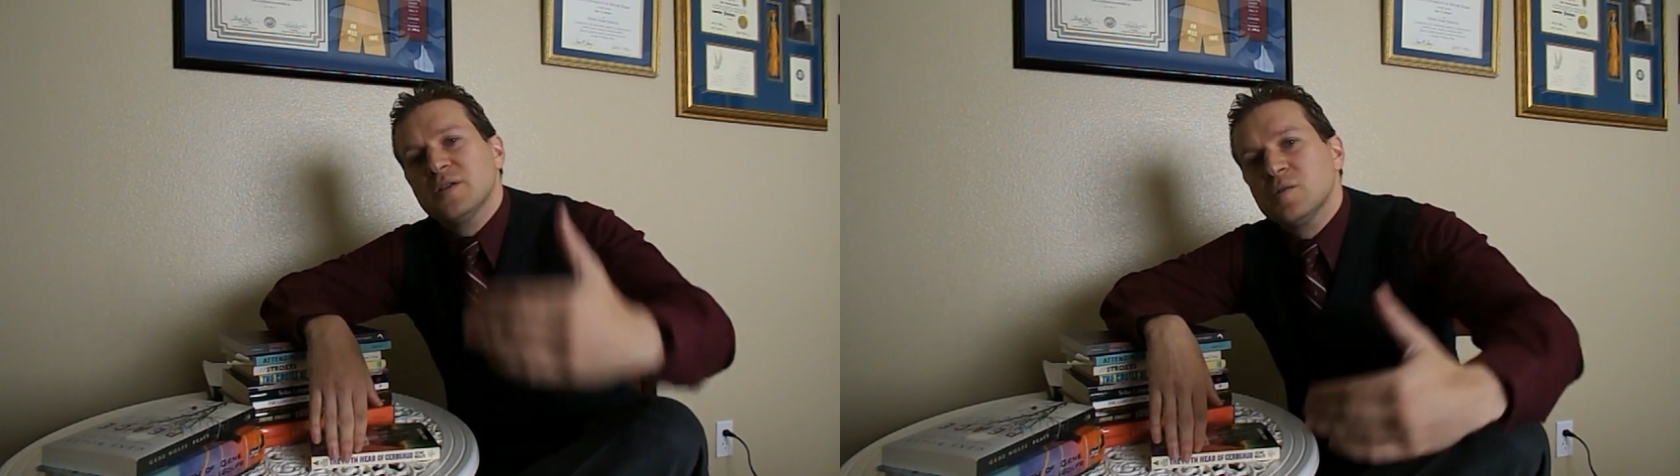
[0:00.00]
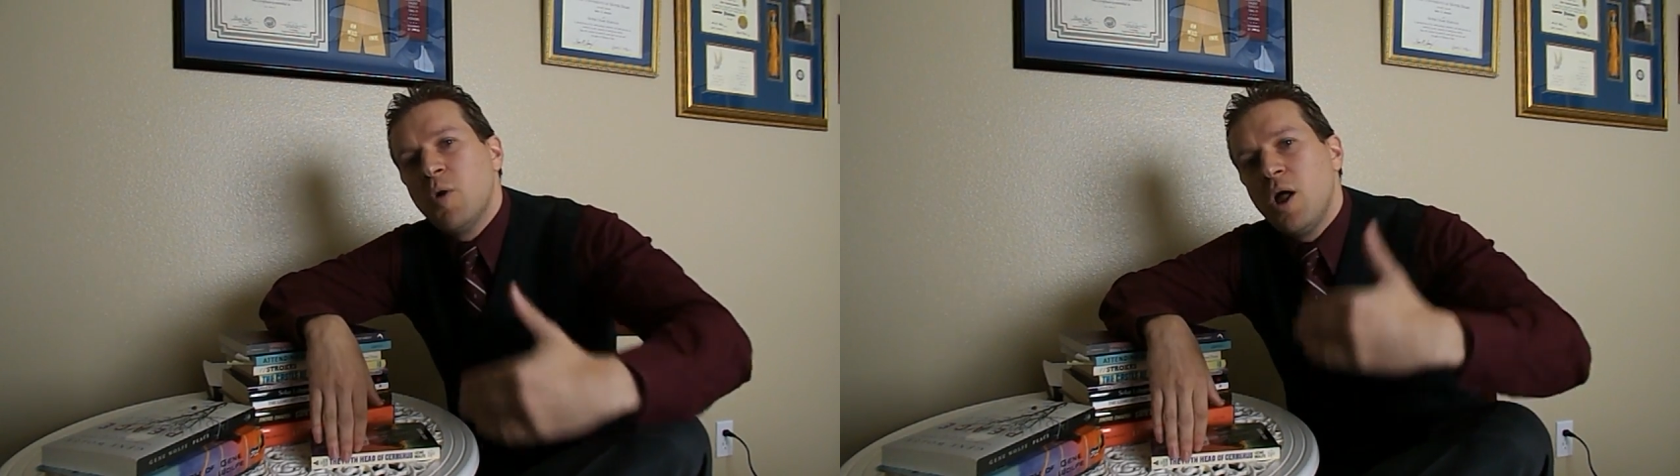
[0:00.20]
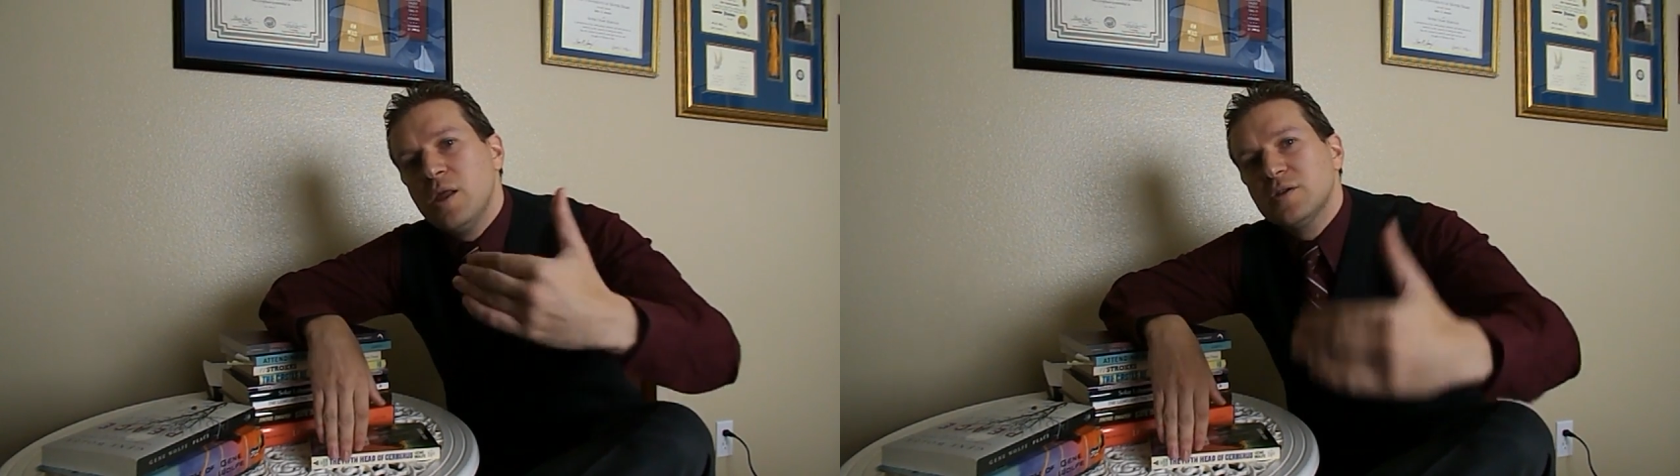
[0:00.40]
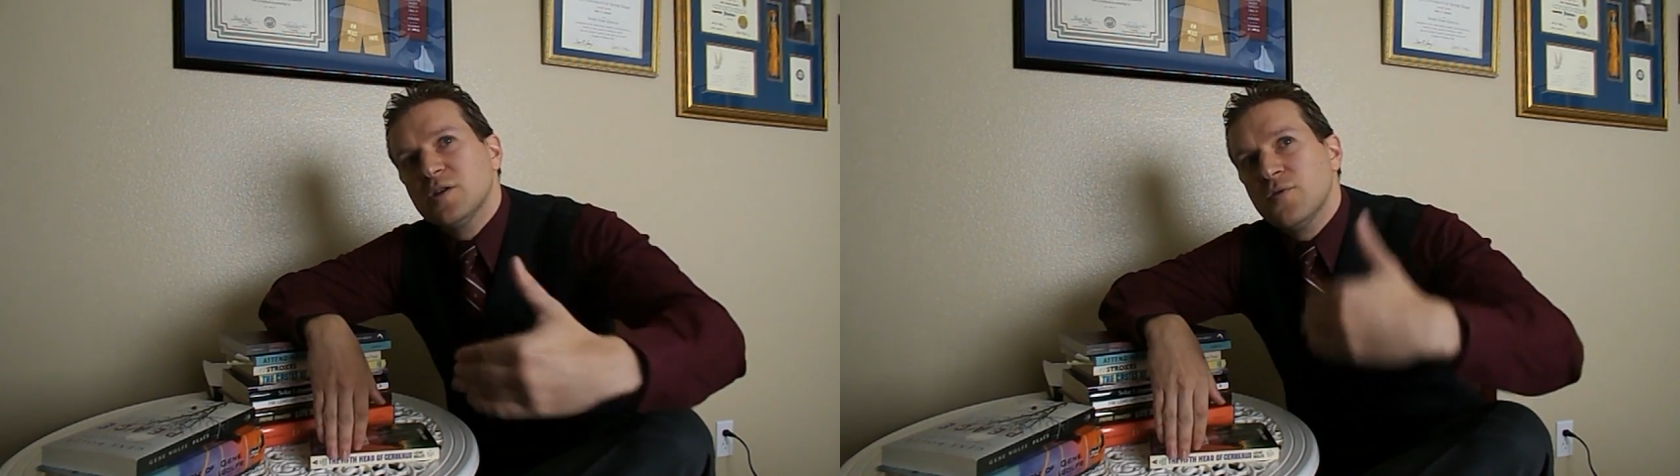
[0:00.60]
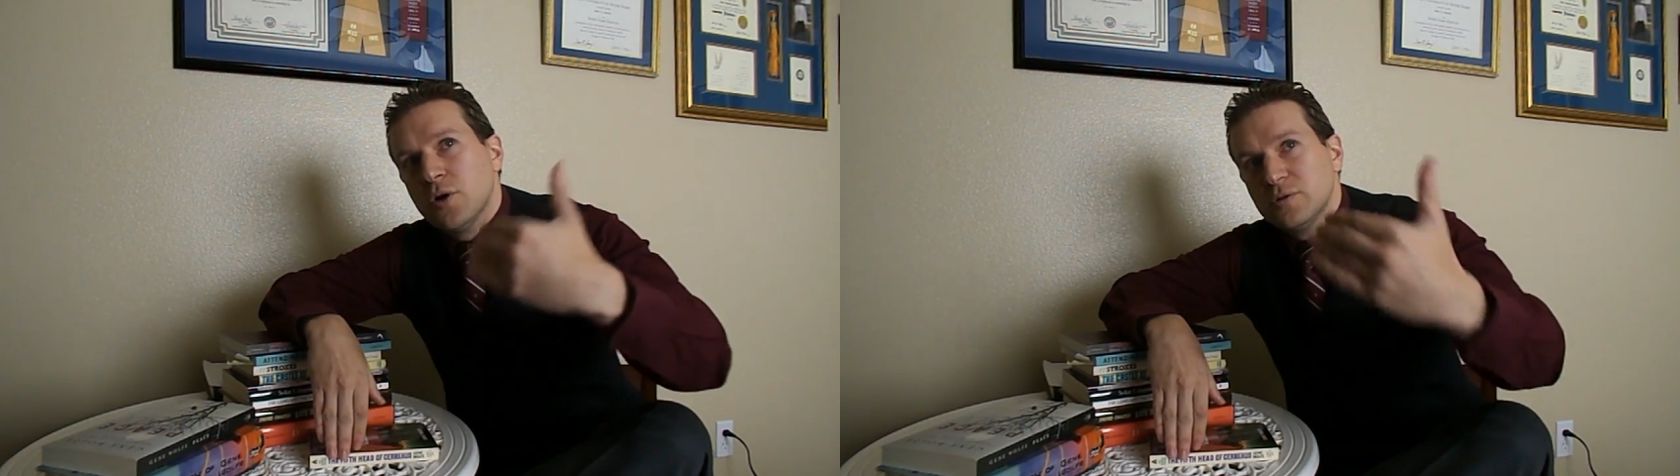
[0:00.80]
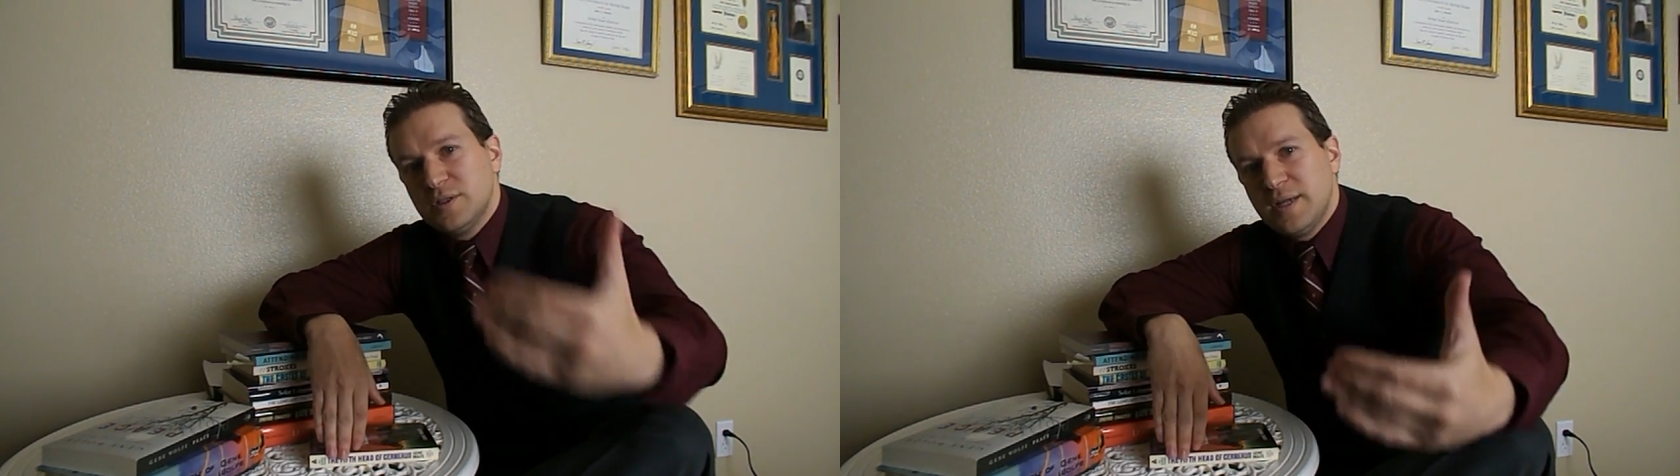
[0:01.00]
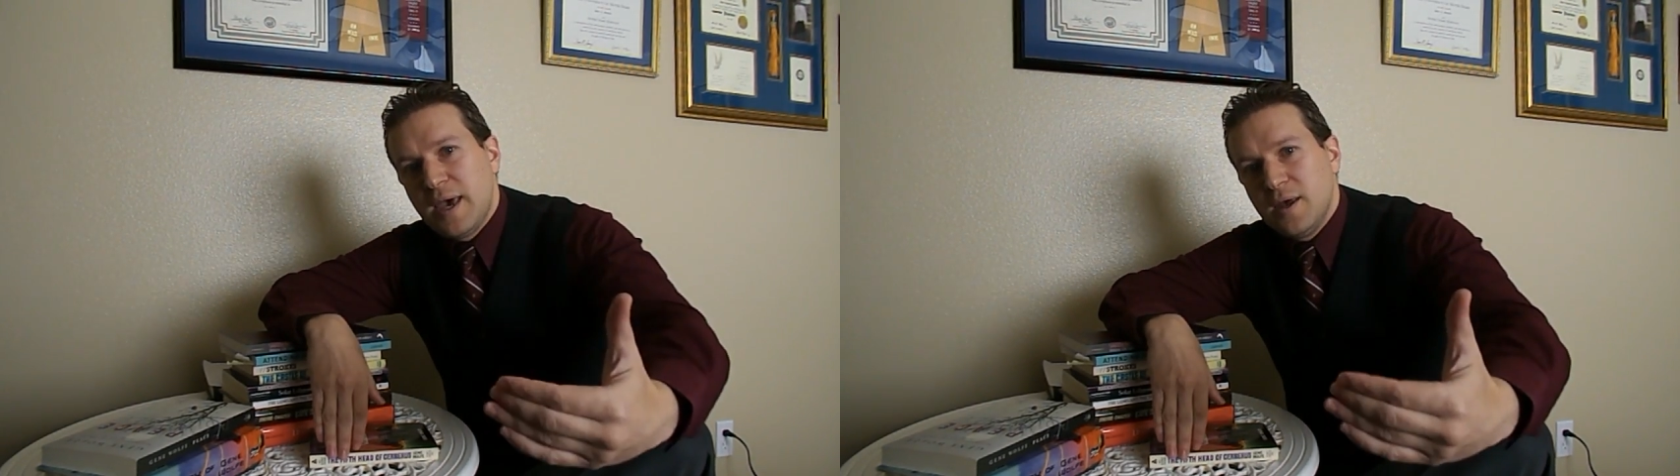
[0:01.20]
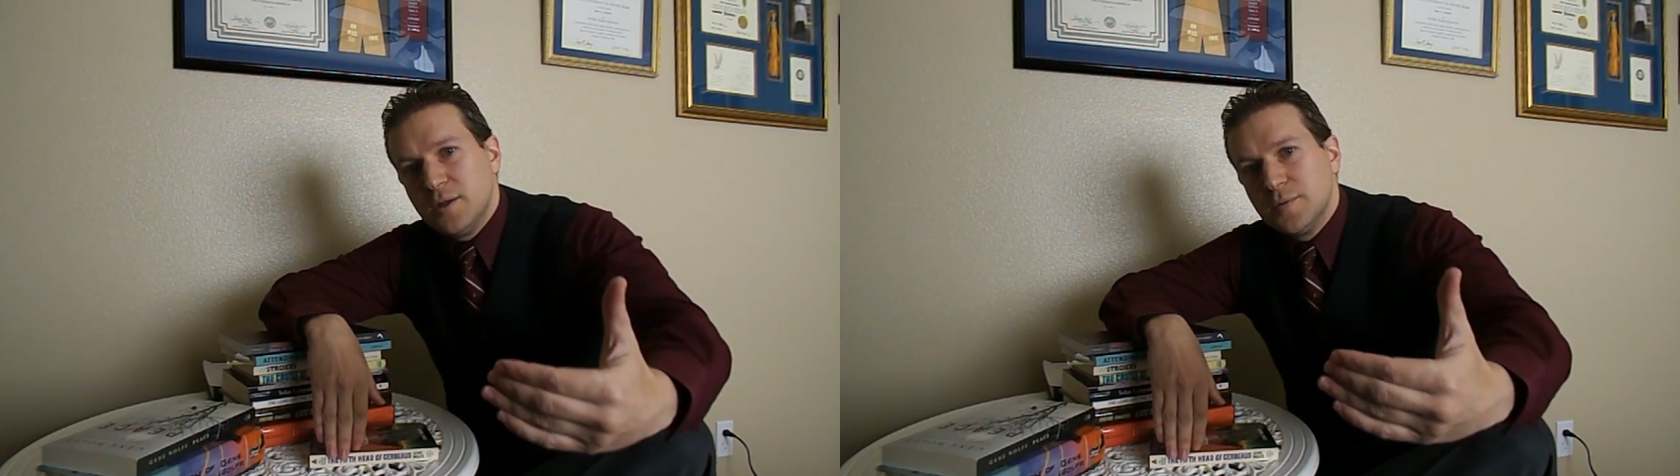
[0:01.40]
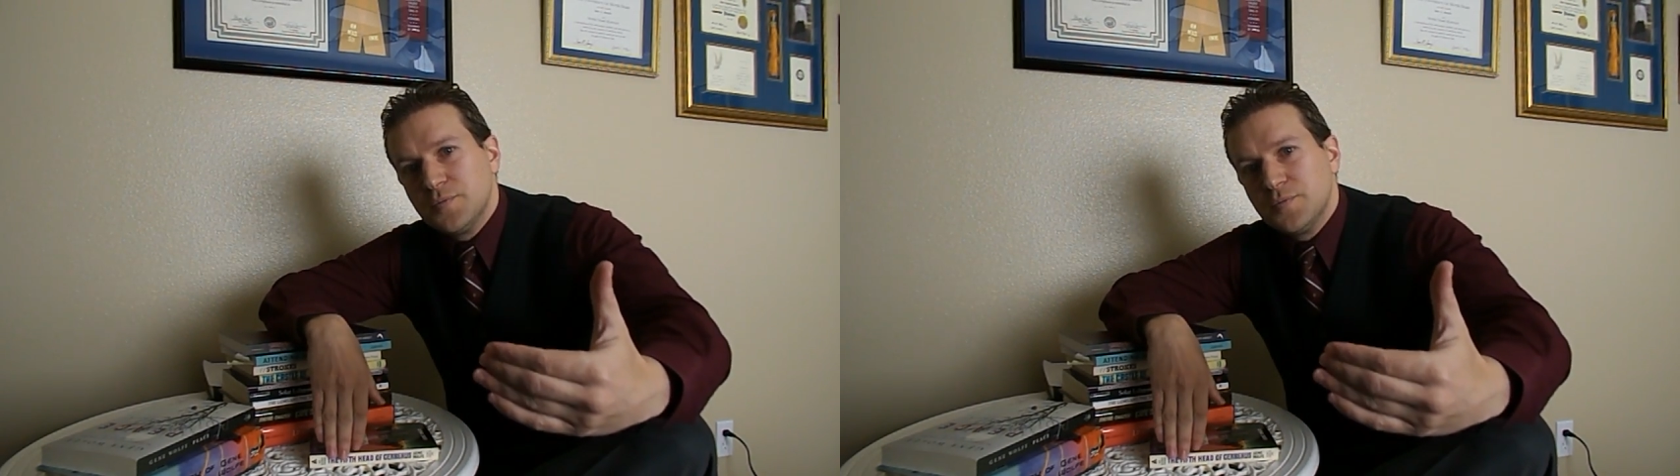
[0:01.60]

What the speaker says: smallest of those dead.